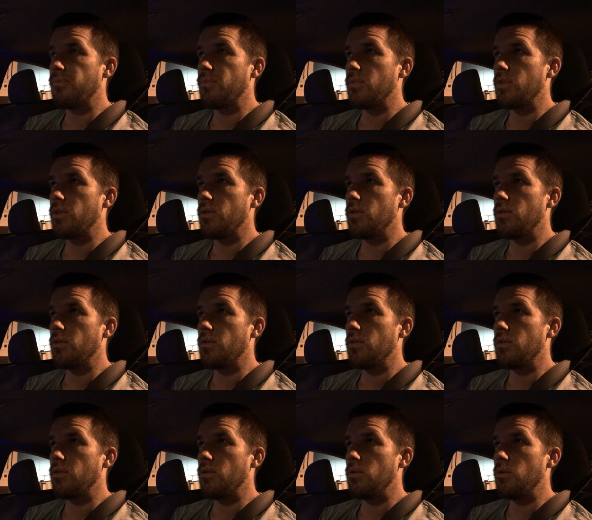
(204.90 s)

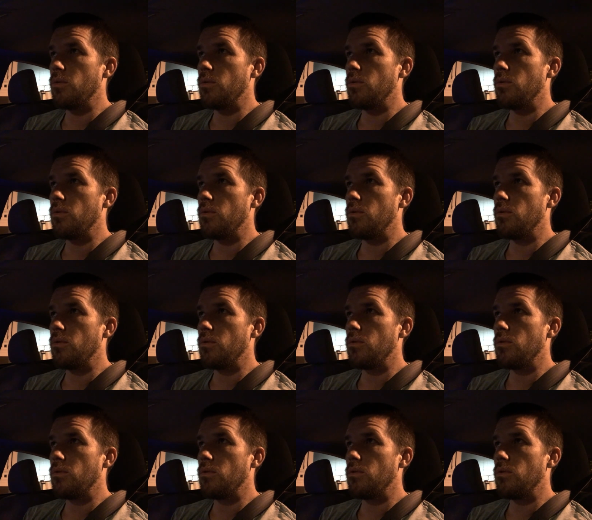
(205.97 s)

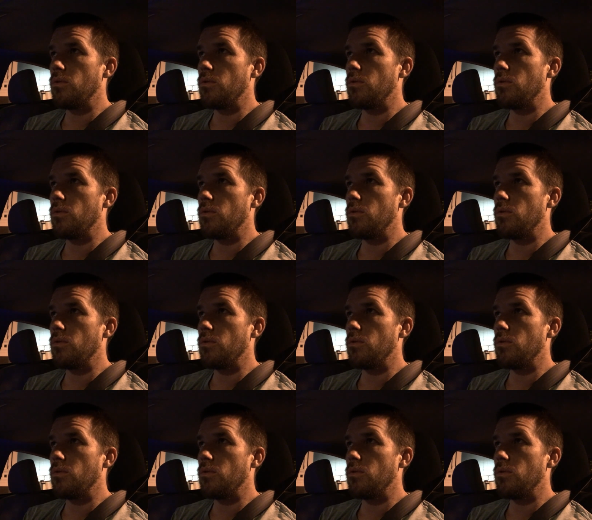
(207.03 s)
No one is speaking in this clip.